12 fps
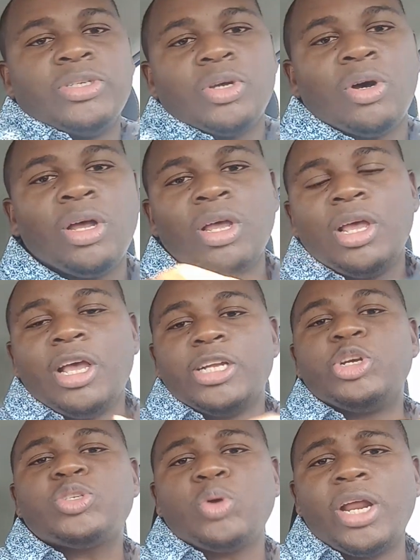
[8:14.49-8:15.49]
So
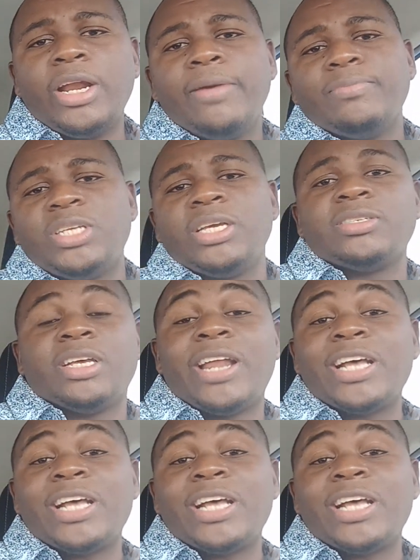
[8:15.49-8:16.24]
just one of them things. Eh.